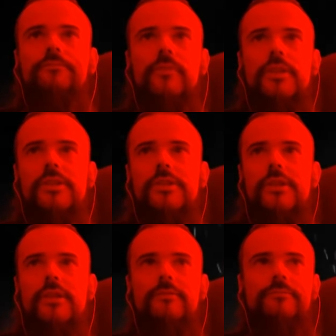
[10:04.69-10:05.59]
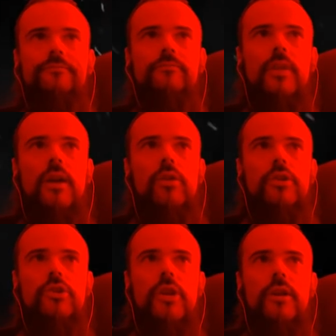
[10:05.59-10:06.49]
this is it. I'll
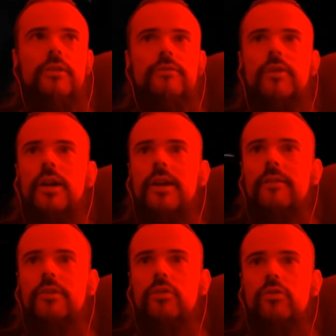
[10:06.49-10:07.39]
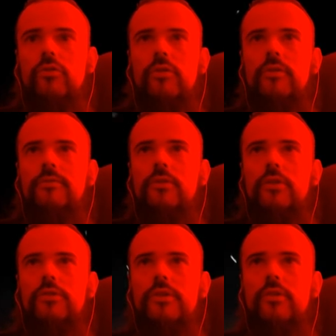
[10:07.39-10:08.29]
uncheck it. I haven't
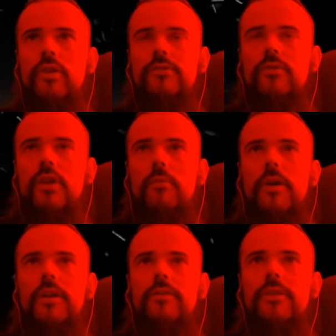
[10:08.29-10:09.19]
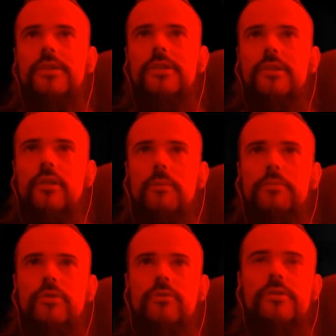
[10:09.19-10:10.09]
not using Grace for now, but this is an
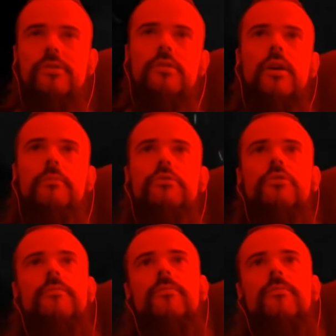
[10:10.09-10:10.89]
option. This is an option.